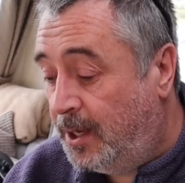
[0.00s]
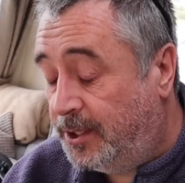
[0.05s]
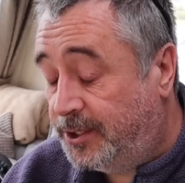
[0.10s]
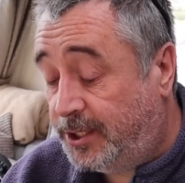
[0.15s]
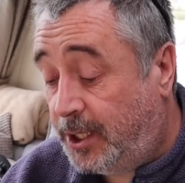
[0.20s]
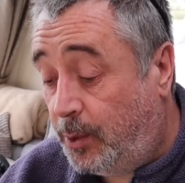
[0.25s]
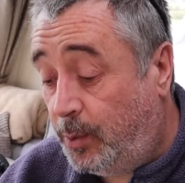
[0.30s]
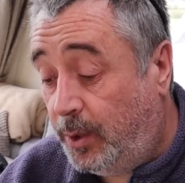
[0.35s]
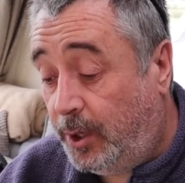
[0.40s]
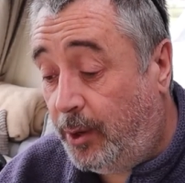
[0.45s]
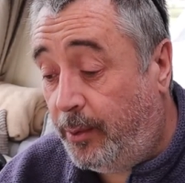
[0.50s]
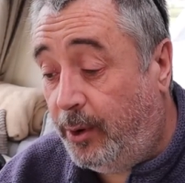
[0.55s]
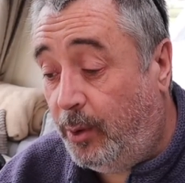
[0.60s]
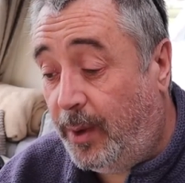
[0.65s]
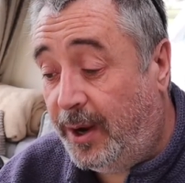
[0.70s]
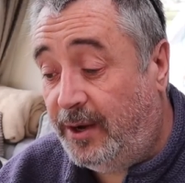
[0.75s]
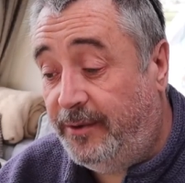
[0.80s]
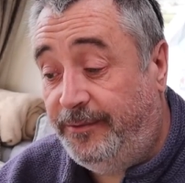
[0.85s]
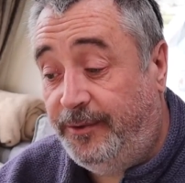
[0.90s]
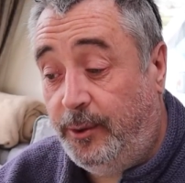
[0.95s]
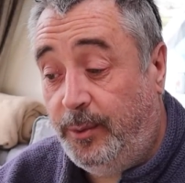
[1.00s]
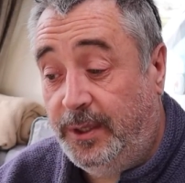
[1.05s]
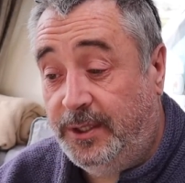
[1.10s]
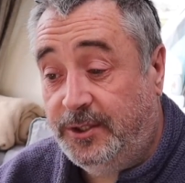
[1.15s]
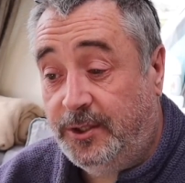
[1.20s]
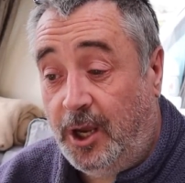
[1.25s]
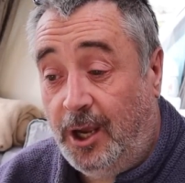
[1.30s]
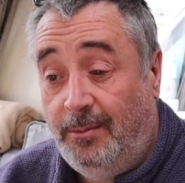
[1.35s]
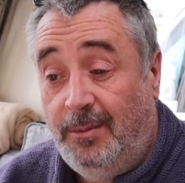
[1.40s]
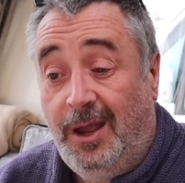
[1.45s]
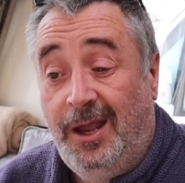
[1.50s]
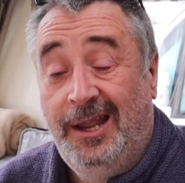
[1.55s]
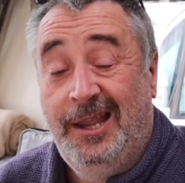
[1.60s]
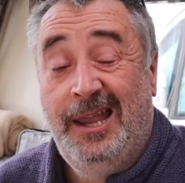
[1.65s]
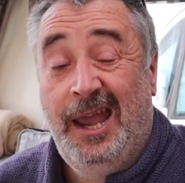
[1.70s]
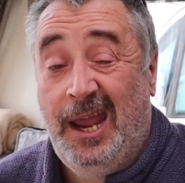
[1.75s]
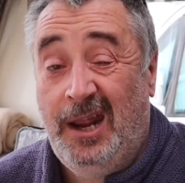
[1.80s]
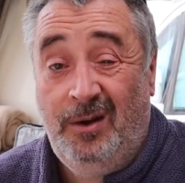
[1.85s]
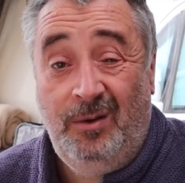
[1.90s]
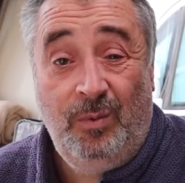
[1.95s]
So we're going away in a few weeks' time
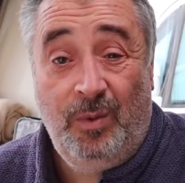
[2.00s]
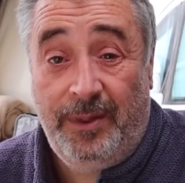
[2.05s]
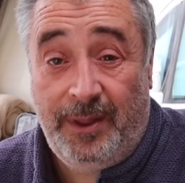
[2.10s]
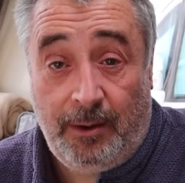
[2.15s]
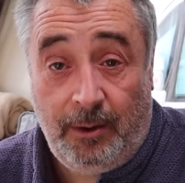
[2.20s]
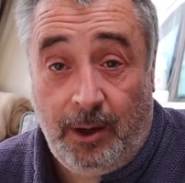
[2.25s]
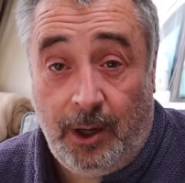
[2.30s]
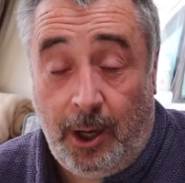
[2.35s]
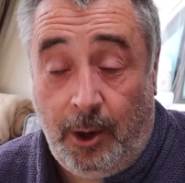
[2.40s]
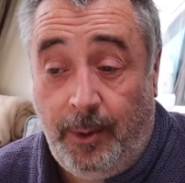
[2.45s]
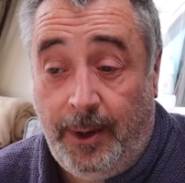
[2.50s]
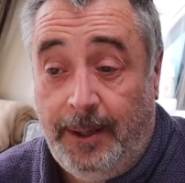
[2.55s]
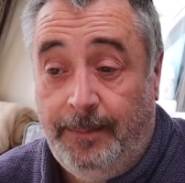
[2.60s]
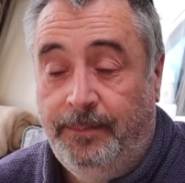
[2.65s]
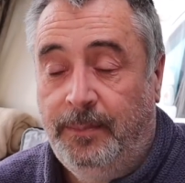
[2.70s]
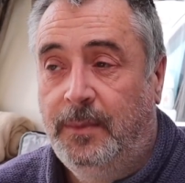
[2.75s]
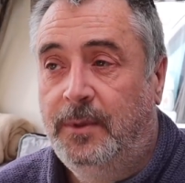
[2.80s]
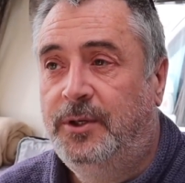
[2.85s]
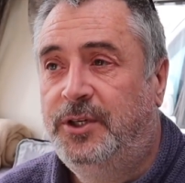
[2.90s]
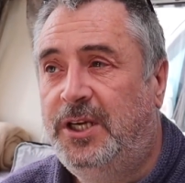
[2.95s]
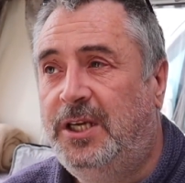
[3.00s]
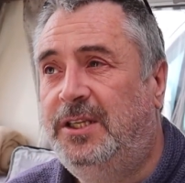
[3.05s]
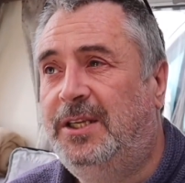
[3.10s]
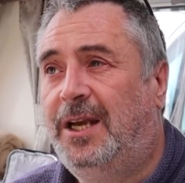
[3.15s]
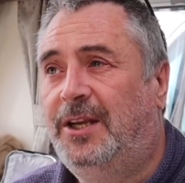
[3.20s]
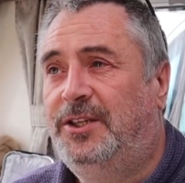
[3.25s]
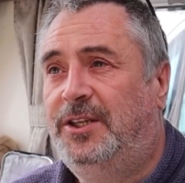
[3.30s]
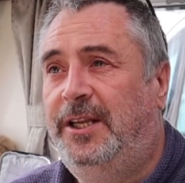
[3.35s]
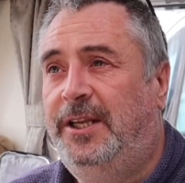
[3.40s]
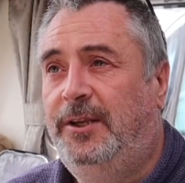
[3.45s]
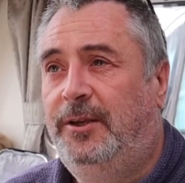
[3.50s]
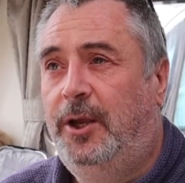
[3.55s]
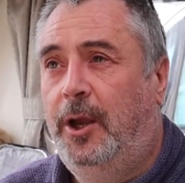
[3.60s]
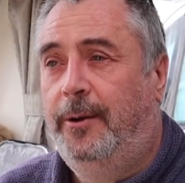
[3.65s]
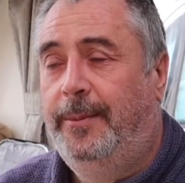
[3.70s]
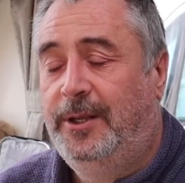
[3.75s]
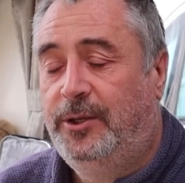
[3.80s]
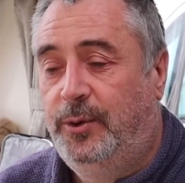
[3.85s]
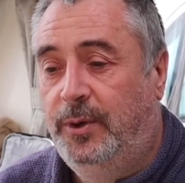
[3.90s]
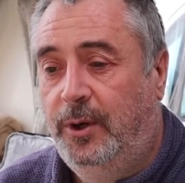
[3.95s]
again without Chloe. She's actually
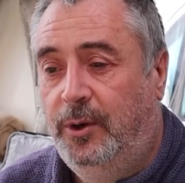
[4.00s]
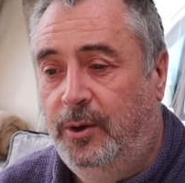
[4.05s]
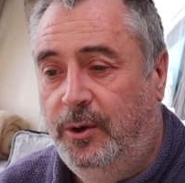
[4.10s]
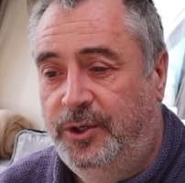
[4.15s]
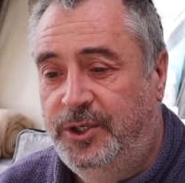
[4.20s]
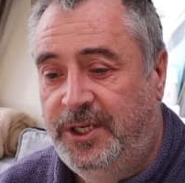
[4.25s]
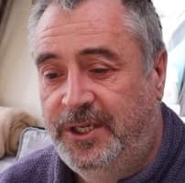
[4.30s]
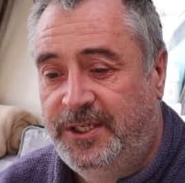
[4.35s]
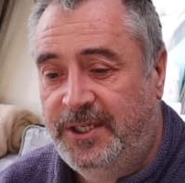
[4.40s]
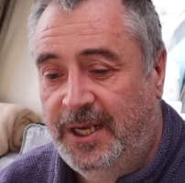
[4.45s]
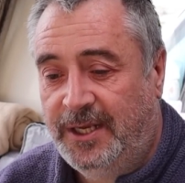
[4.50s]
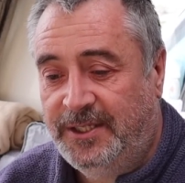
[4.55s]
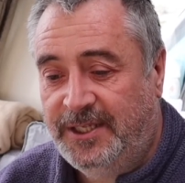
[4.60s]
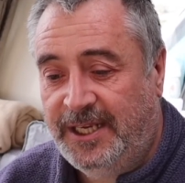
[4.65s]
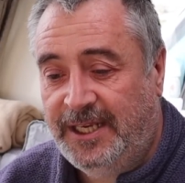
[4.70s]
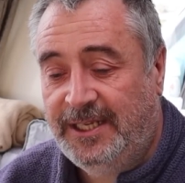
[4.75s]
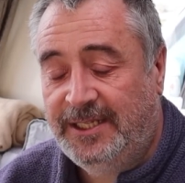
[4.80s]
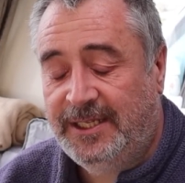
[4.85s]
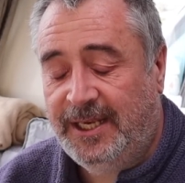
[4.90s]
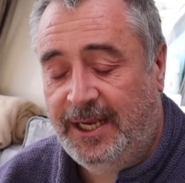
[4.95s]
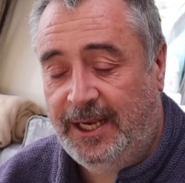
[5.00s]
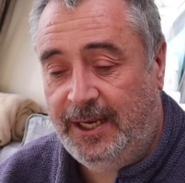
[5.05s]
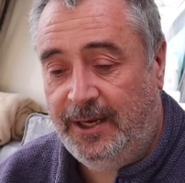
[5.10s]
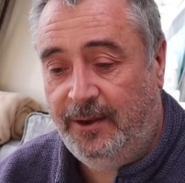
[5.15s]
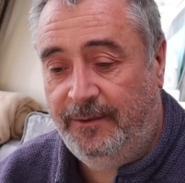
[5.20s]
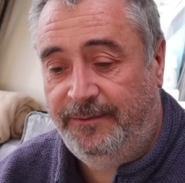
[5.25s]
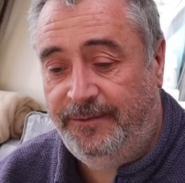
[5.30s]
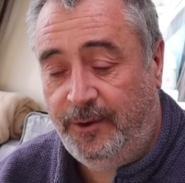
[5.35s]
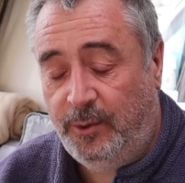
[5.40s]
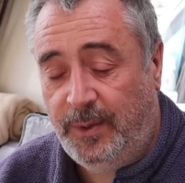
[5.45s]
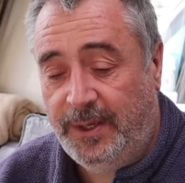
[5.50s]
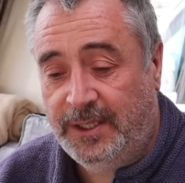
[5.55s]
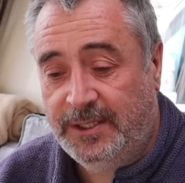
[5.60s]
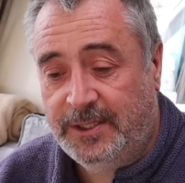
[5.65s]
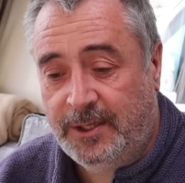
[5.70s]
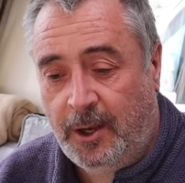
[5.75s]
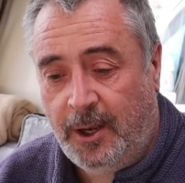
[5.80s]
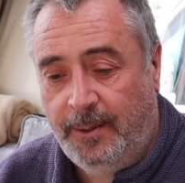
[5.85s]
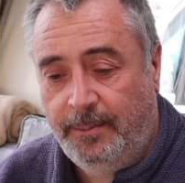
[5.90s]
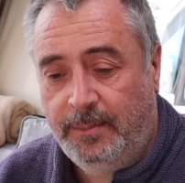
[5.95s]
going to be doing her GCSEs in a few
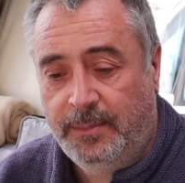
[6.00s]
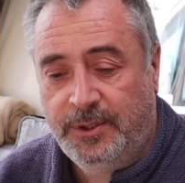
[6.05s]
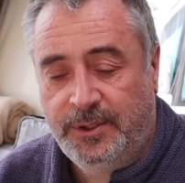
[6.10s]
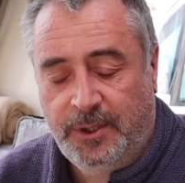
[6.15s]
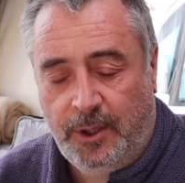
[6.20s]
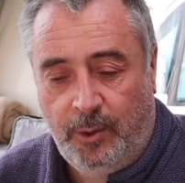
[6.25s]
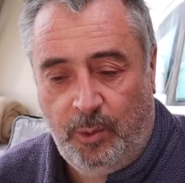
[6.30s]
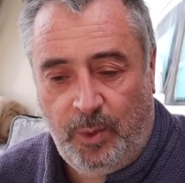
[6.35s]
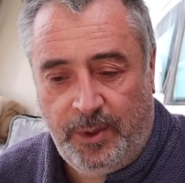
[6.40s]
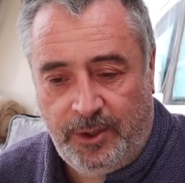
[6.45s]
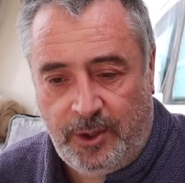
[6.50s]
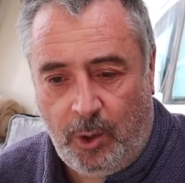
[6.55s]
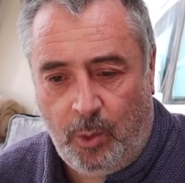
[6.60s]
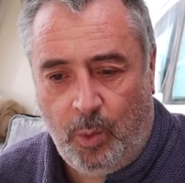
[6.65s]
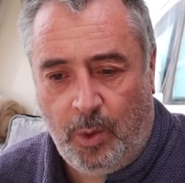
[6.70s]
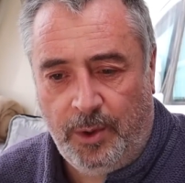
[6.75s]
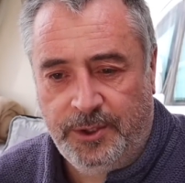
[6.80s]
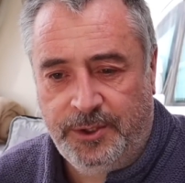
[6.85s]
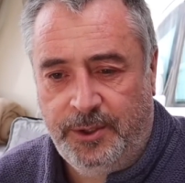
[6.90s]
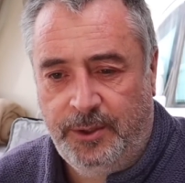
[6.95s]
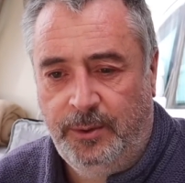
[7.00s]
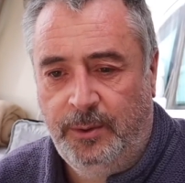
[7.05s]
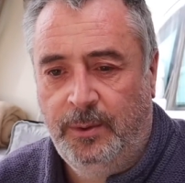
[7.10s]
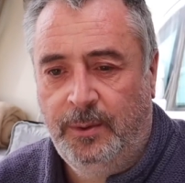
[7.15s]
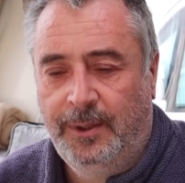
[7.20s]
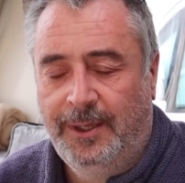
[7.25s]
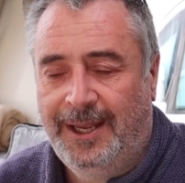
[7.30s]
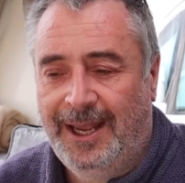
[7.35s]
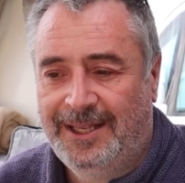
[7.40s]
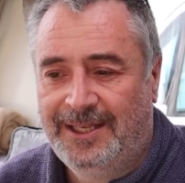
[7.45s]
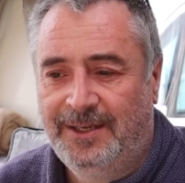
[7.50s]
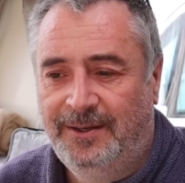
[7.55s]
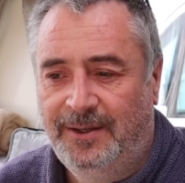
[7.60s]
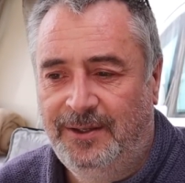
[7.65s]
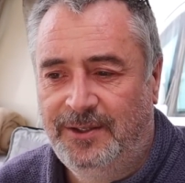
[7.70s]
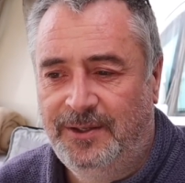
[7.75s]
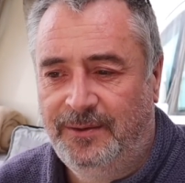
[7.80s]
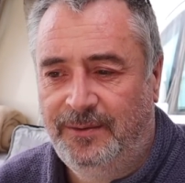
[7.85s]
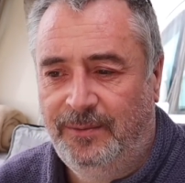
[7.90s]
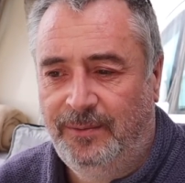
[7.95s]
weeks' time, so we don't want to get
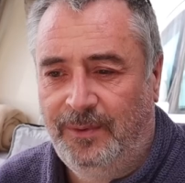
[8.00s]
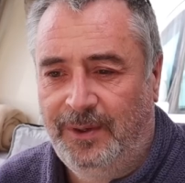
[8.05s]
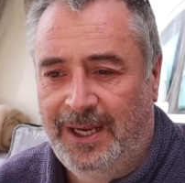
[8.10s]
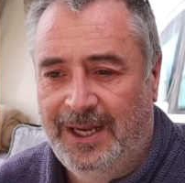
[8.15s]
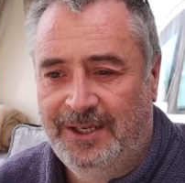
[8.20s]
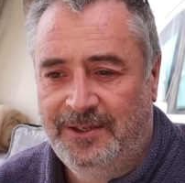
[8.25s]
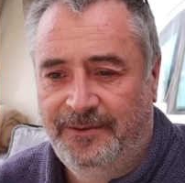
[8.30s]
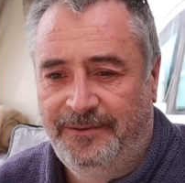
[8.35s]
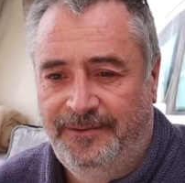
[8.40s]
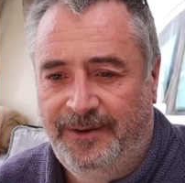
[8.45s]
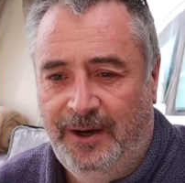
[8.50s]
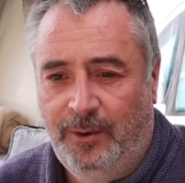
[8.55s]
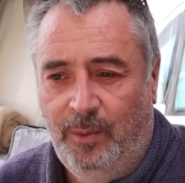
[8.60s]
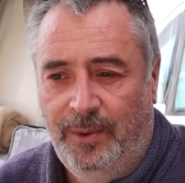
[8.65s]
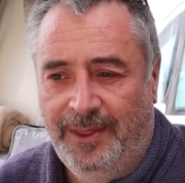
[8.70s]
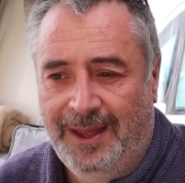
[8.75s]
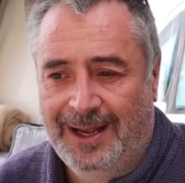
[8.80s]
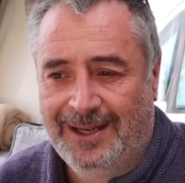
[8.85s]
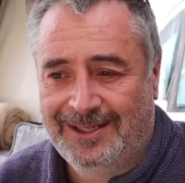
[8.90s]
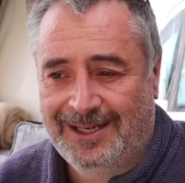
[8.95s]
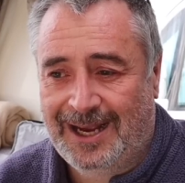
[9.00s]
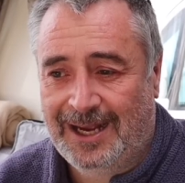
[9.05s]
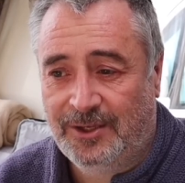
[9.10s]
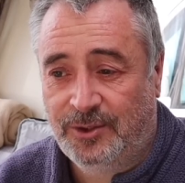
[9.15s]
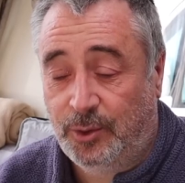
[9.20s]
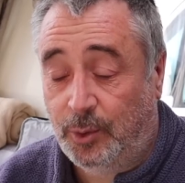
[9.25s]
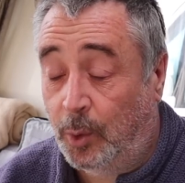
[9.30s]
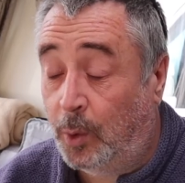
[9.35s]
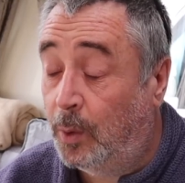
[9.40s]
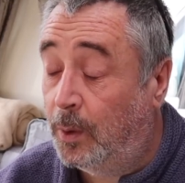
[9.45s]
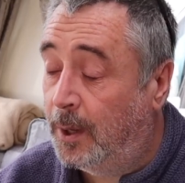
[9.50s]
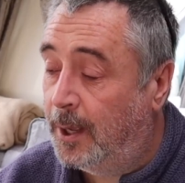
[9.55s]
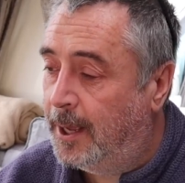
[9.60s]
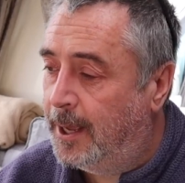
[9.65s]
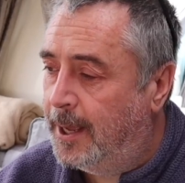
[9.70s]
into interfere with that at all.